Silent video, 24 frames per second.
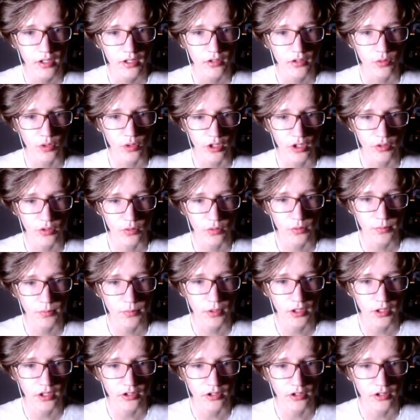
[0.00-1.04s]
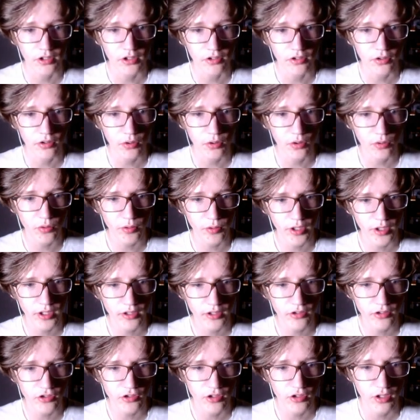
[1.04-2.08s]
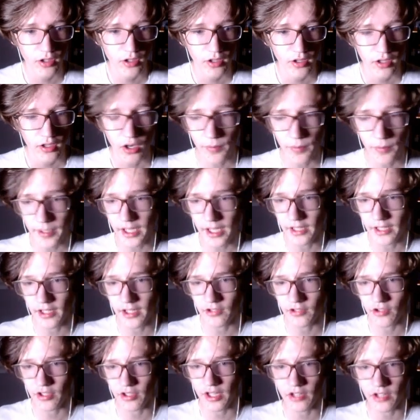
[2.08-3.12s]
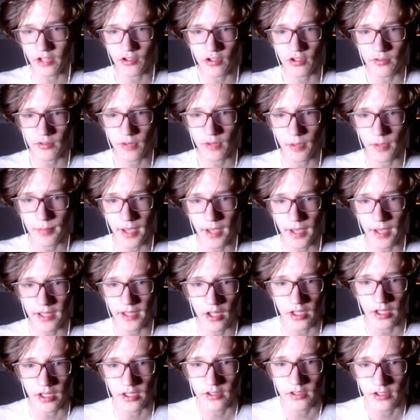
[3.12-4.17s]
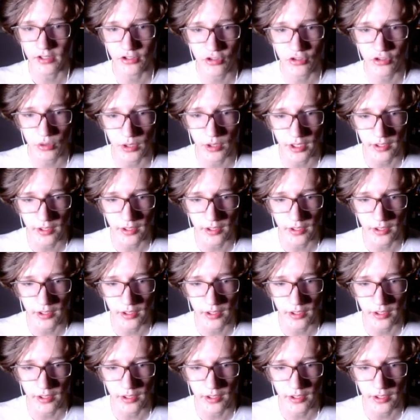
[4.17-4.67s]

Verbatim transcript: 23 bullets in storage. Oh my god, that's a that's a, a padlock. Let's do it.